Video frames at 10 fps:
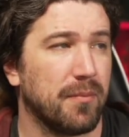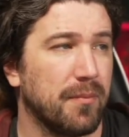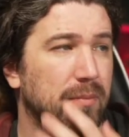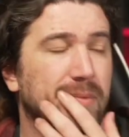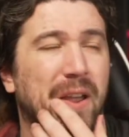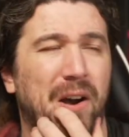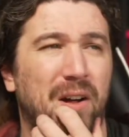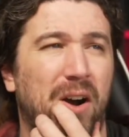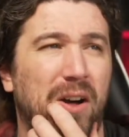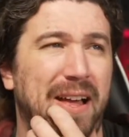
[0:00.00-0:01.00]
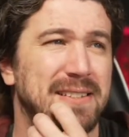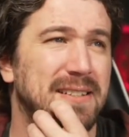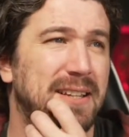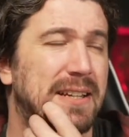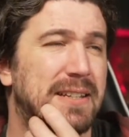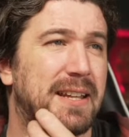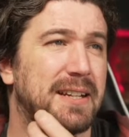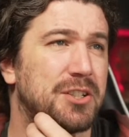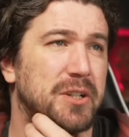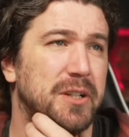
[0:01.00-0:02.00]
I'll ask again next
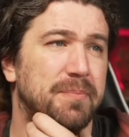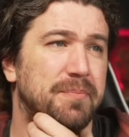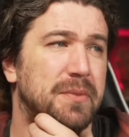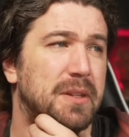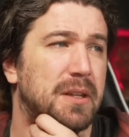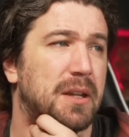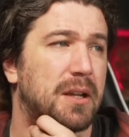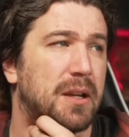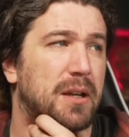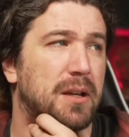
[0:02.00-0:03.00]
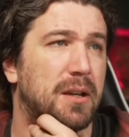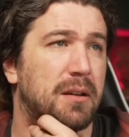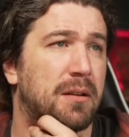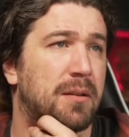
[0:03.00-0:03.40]
stream. Yeah.